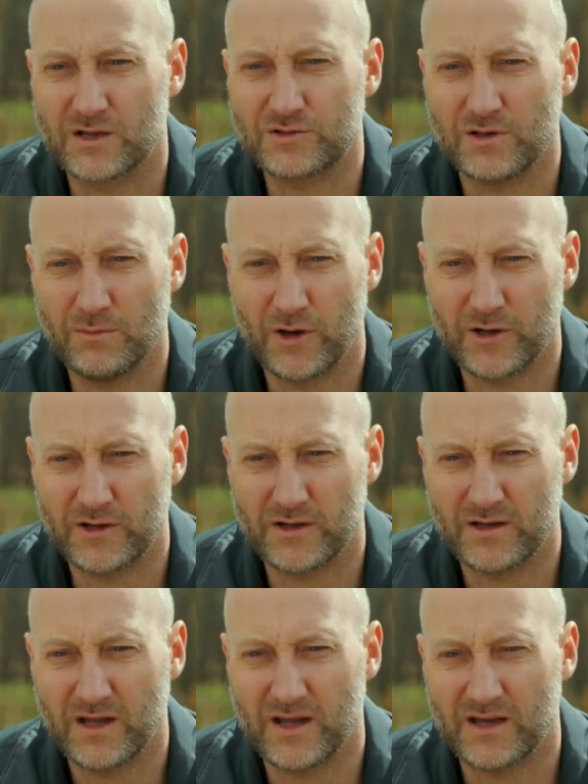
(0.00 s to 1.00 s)
luxury
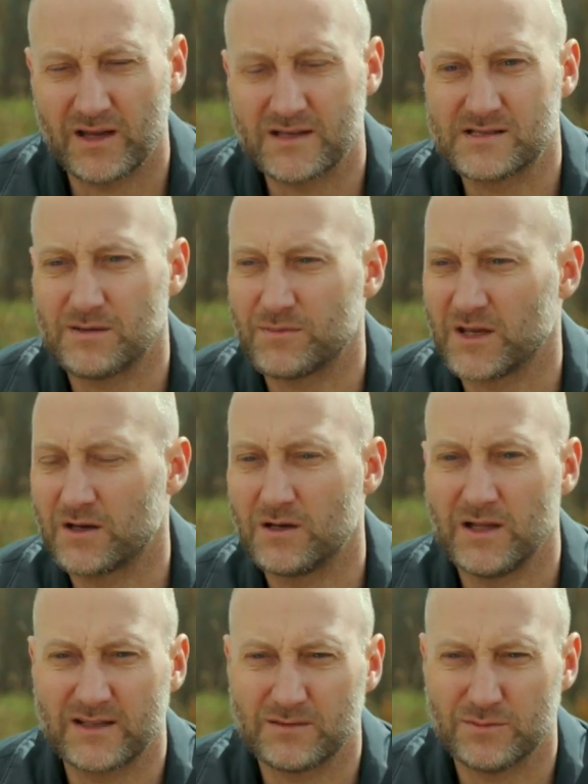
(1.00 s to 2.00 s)
market and as something
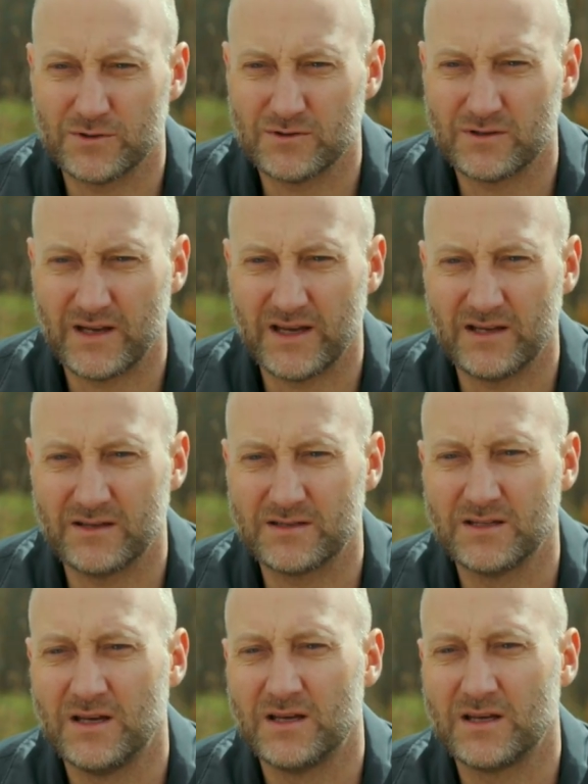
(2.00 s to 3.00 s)
collectible
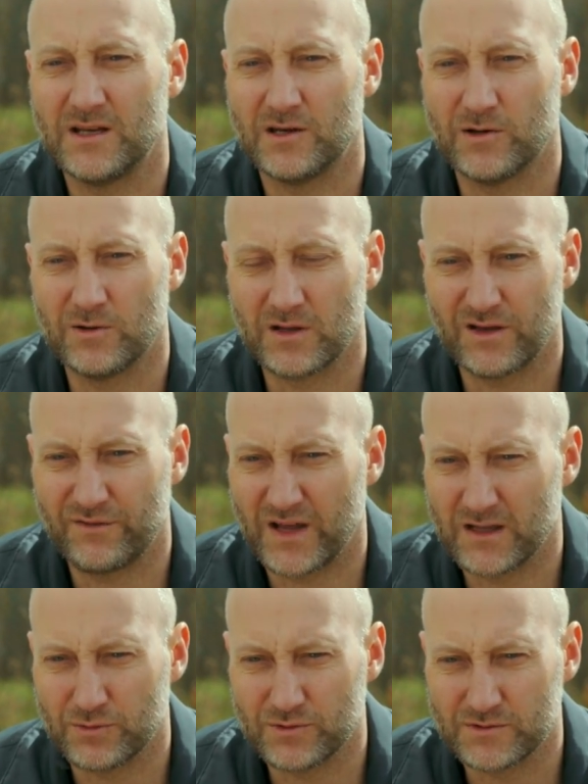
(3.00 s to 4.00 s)
and you know, only
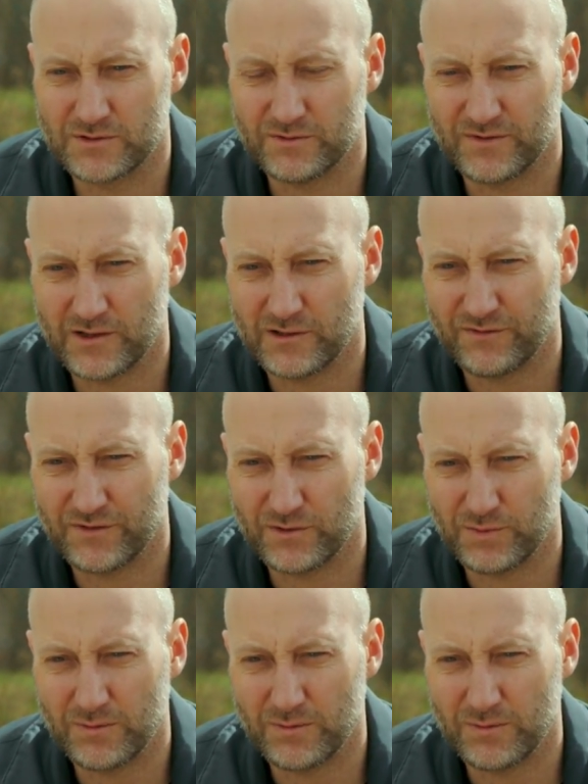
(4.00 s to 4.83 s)
available to very few